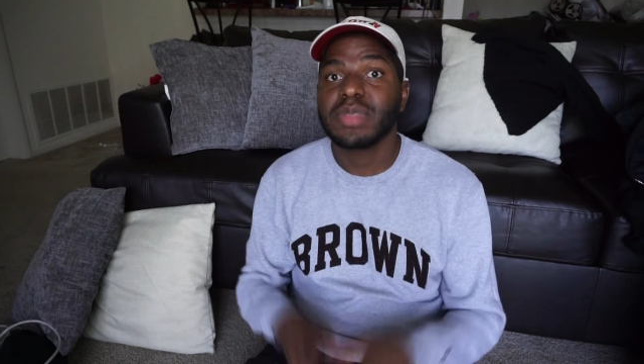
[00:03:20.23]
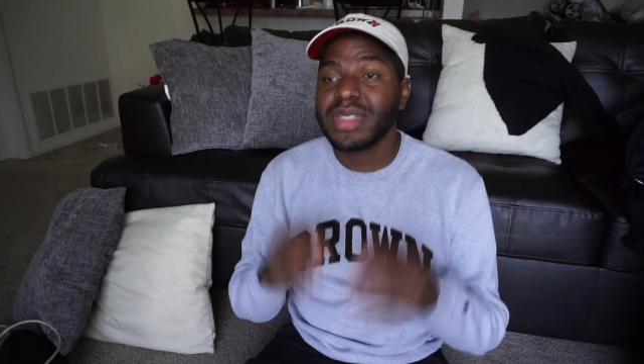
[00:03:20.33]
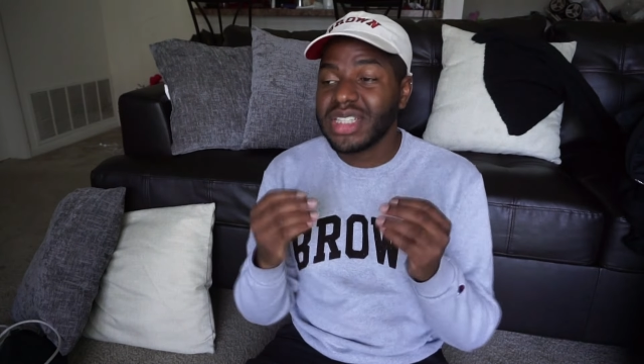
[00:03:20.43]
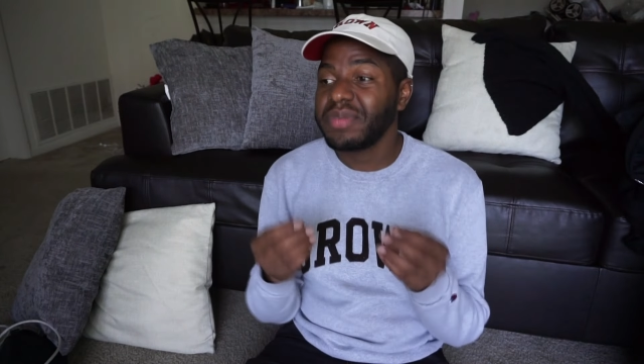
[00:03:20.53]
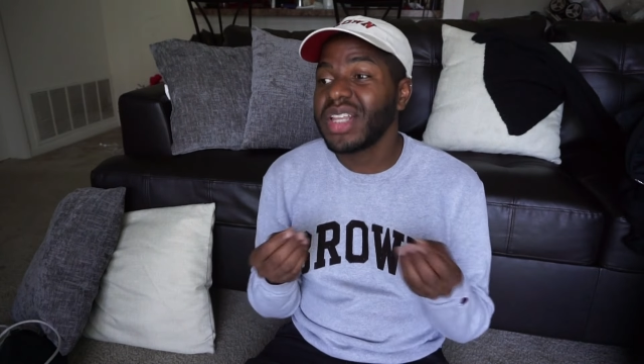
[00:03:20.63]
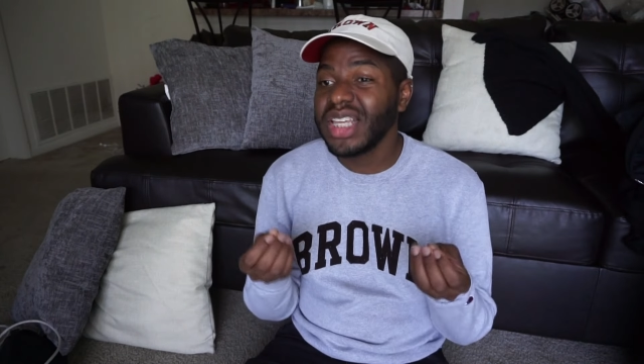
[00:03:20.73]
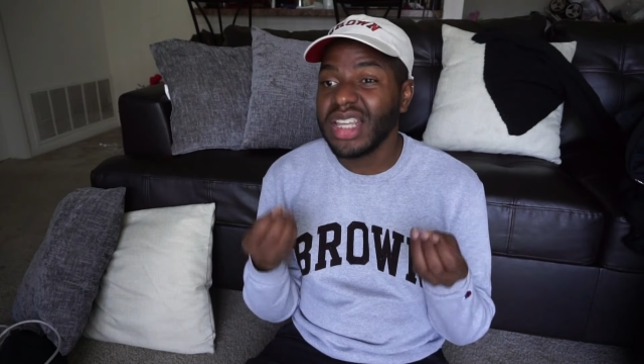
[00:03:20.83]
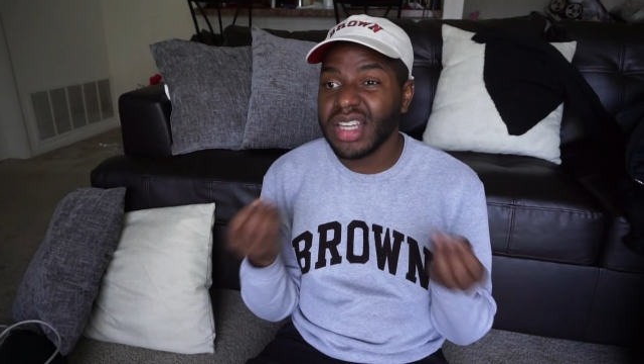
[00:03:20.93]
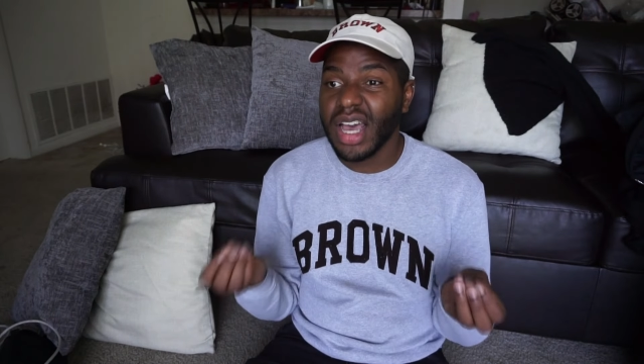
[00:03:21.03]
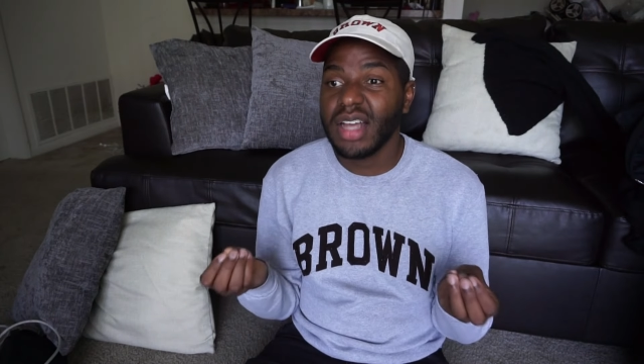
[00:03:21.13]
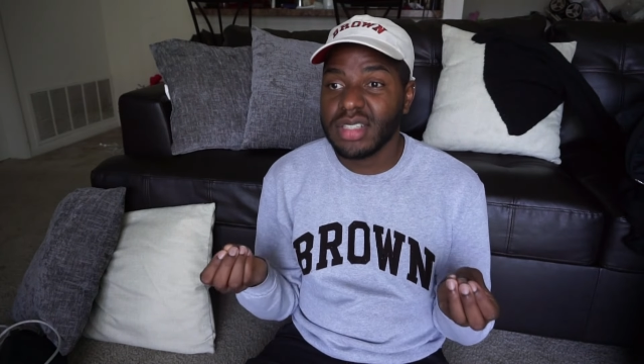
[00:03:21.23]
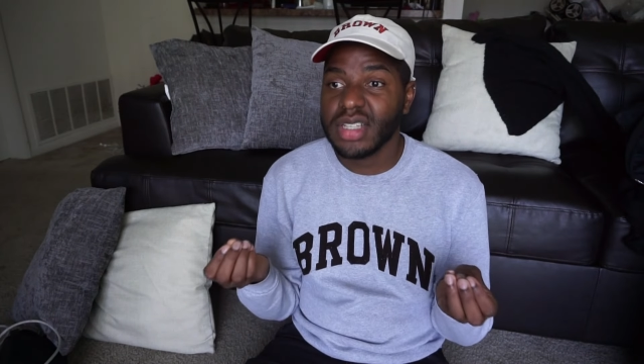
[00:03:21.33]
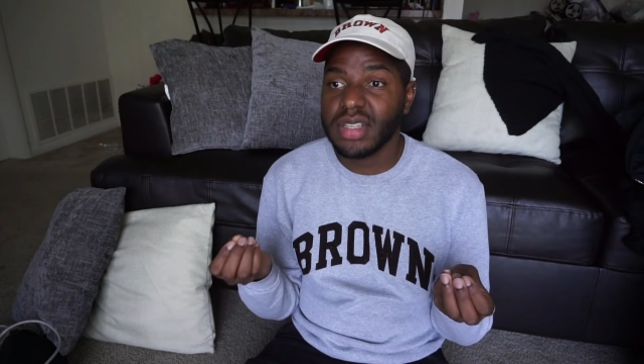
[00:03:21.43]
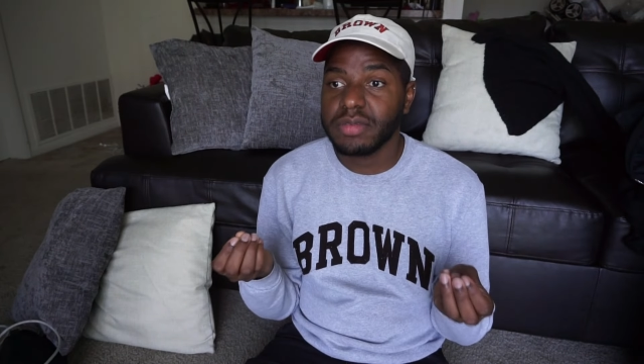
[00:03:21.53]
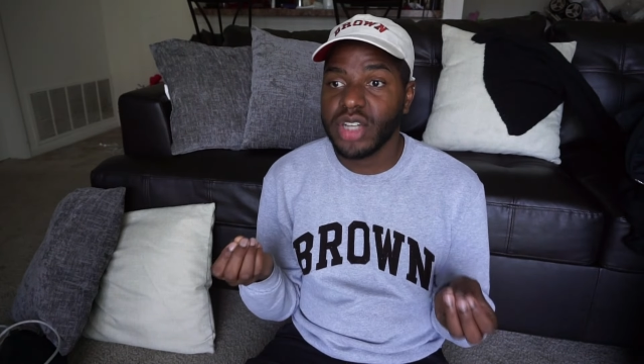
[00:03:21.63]
specifically in the
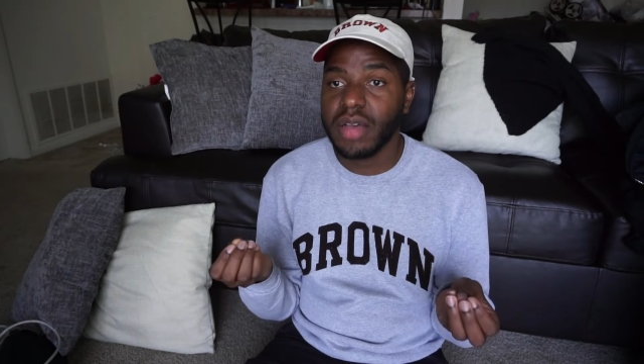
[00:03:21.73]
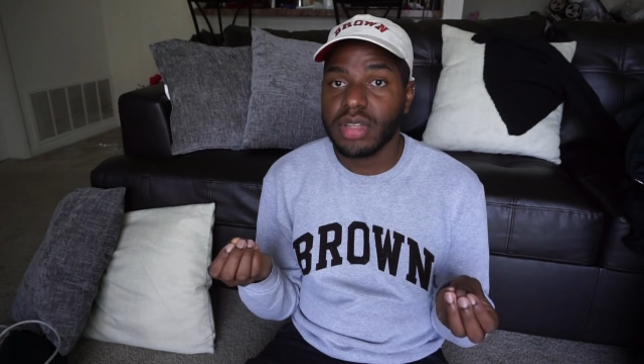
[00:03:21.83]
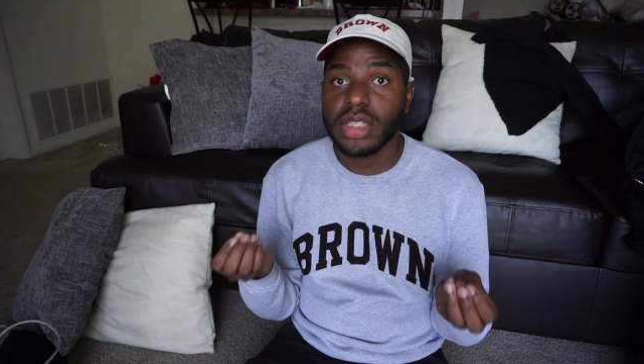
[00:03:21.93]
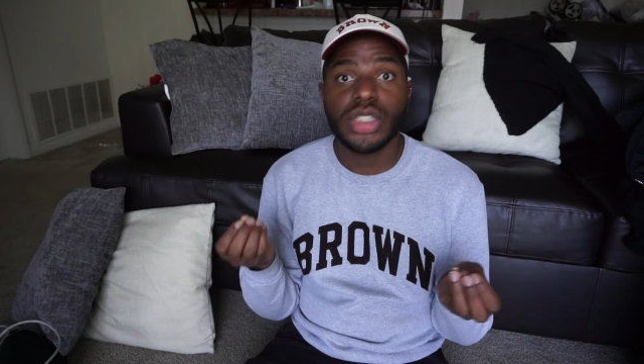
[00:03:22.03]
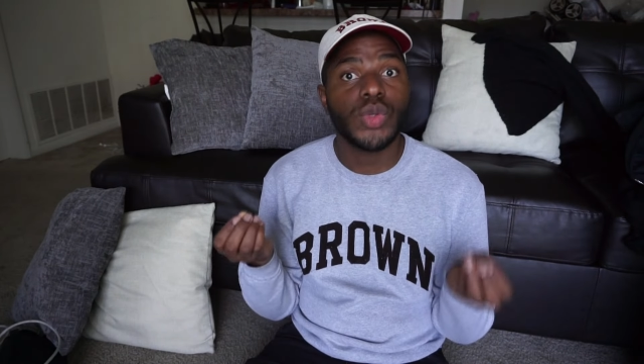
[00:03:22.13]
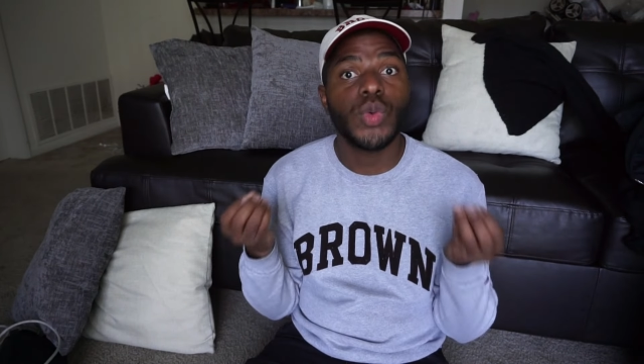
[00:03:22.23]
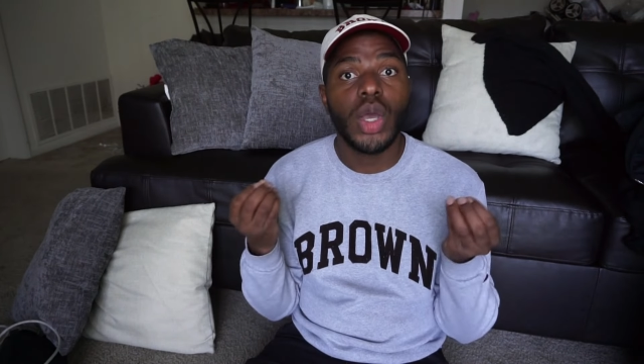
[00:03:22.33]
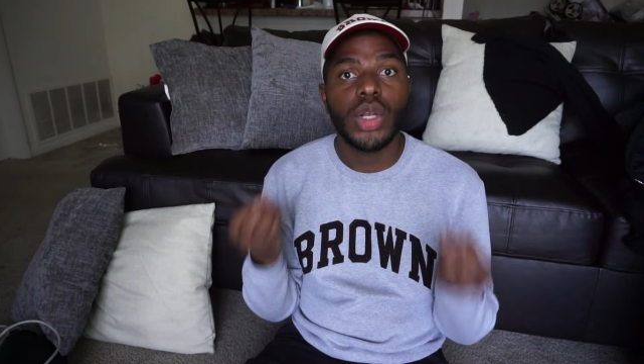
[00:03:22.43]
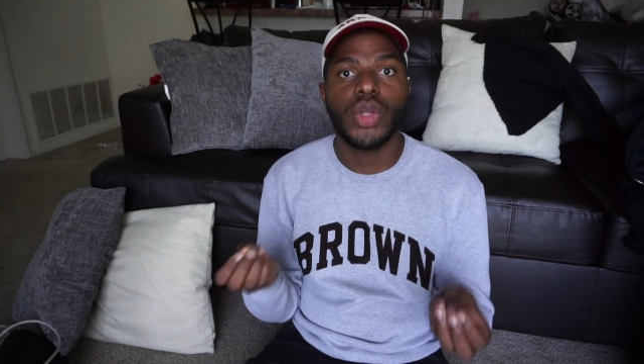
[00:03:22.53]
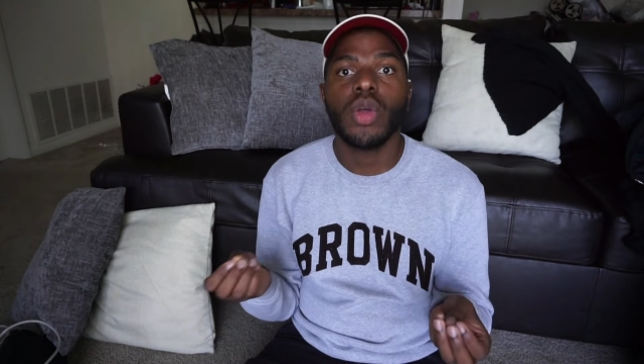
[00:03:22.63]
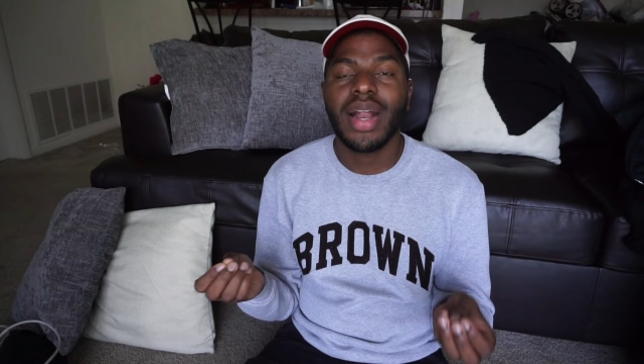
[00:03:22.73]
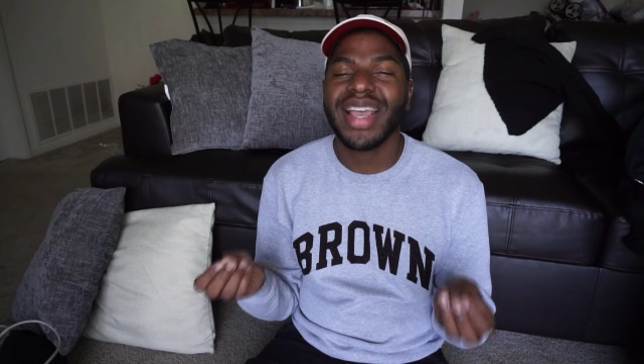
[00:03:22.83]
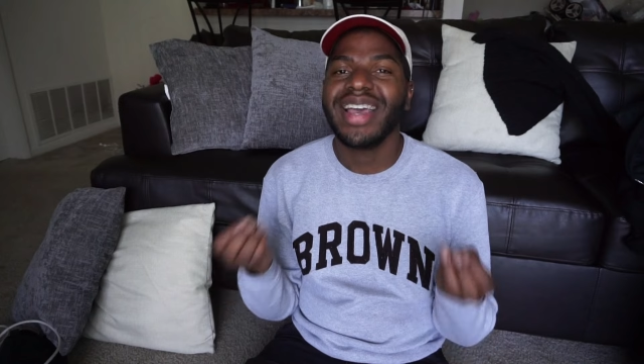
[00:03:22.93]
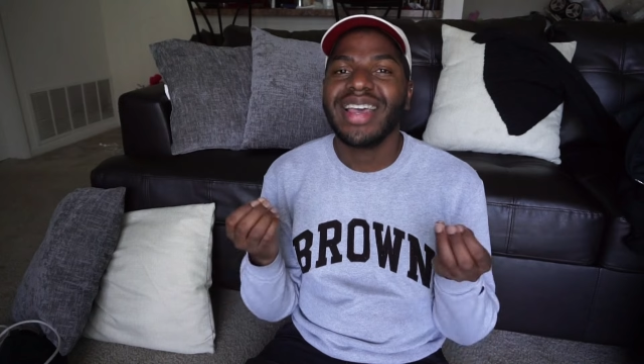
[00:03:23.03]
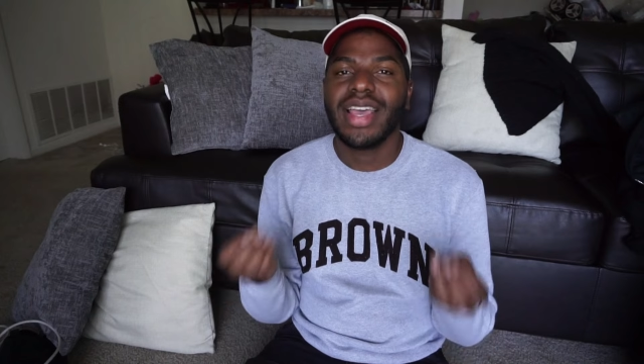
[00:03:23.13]
context of traveling to New
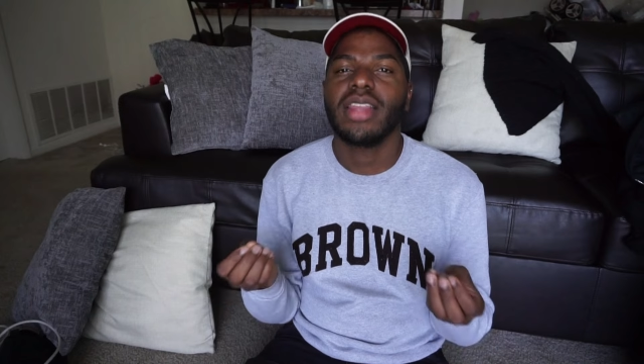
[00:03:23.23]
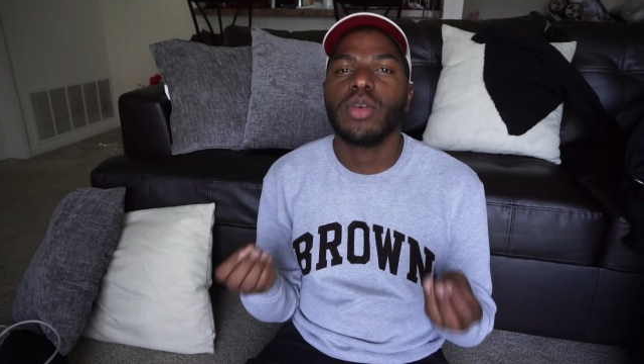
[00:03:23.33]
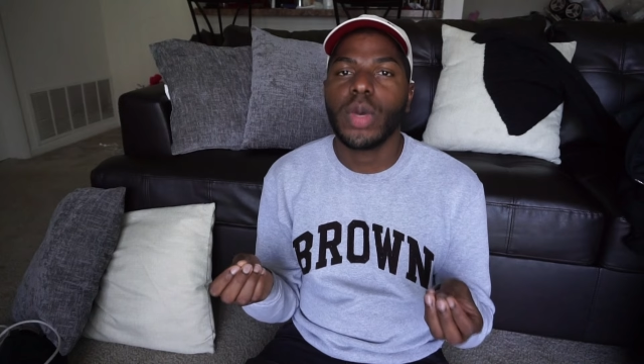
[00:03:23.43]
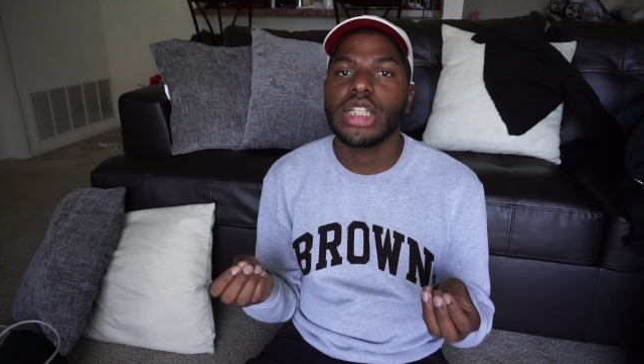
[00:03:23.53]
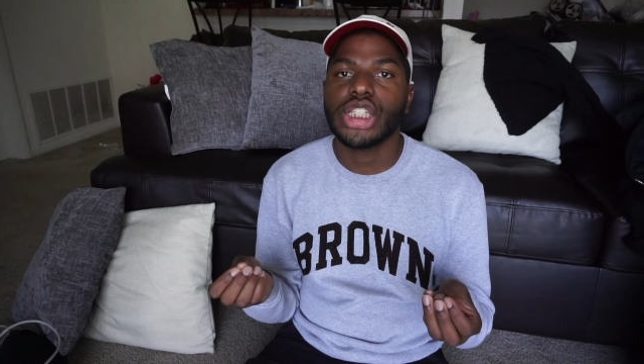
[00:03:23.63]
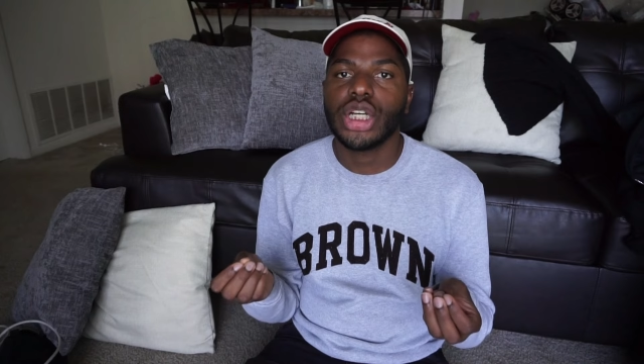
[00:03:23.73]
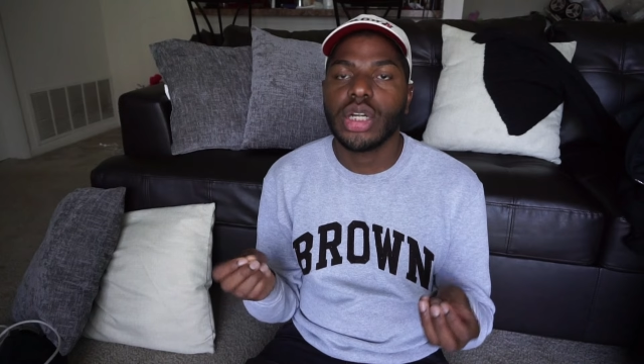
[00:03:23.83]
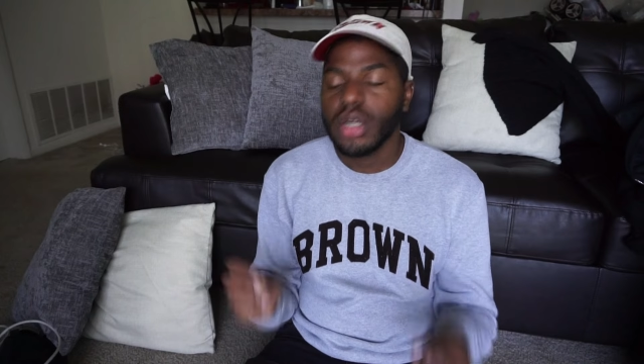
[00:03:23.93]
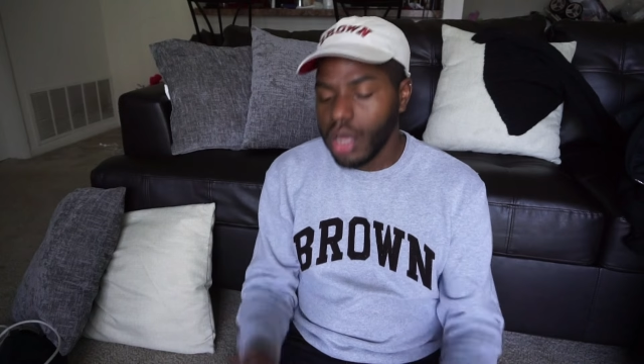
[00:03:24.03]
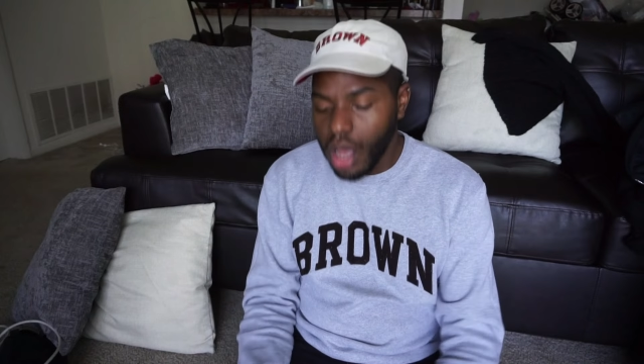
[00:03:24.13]
York in the winter.